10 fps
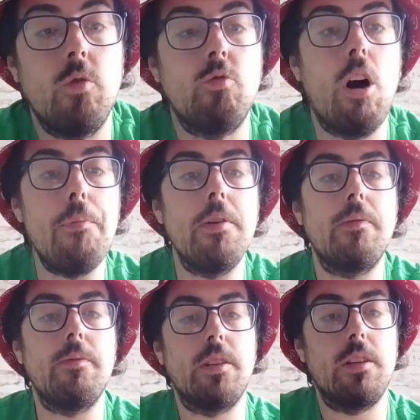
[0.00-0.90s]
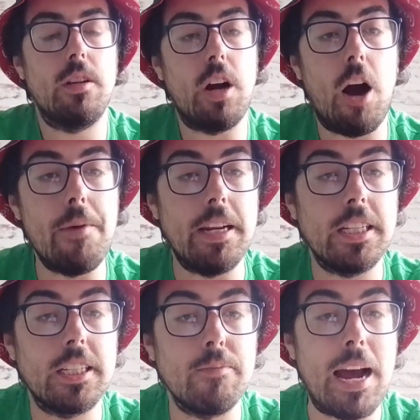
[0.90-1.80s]
Drop a
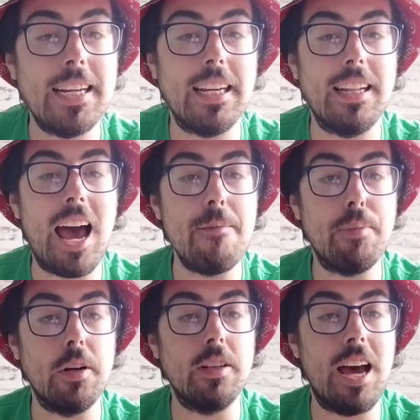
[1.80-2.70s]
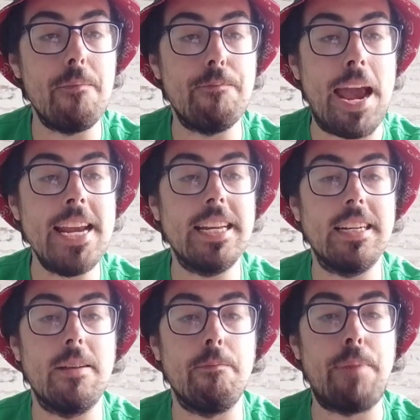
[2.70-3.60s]
comment, smash that like button like Bane
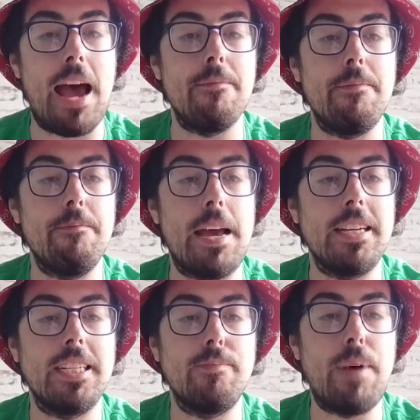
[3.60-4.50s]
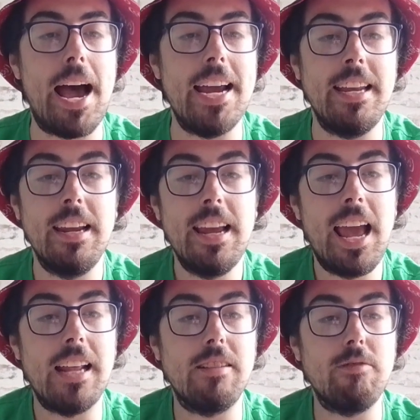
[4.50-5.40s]
did to Batman's spine,
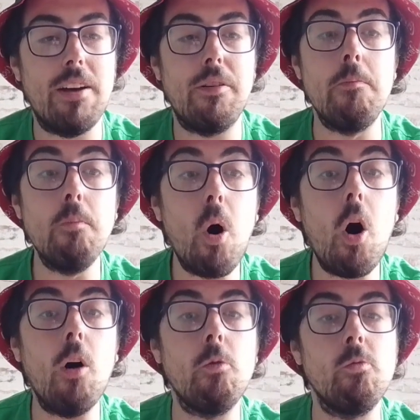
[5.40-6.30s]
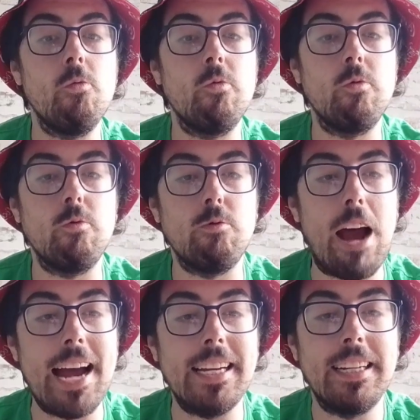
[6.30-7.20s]
and strive for more
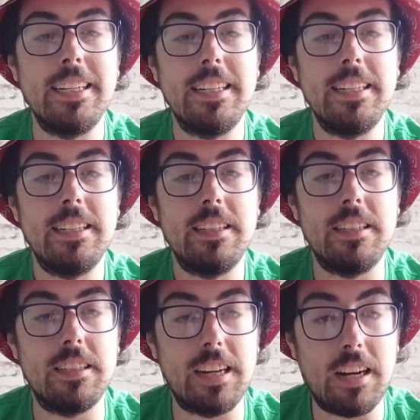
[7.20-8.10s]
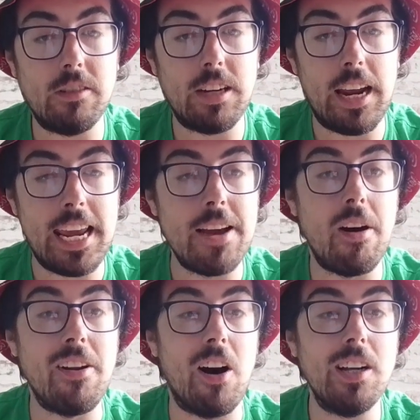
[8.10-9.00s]
rad nostalgic
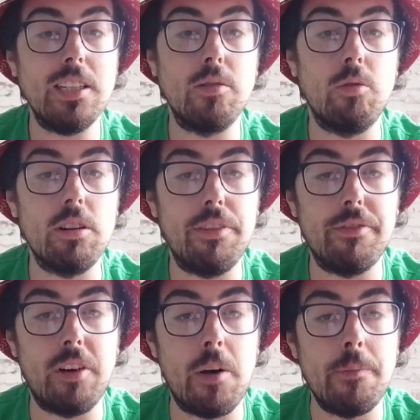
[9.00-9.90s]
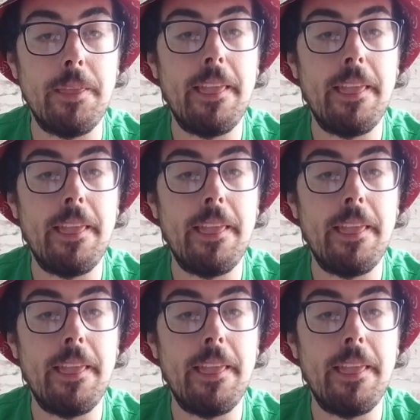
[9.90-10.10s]
here on Oscar's World of Fun.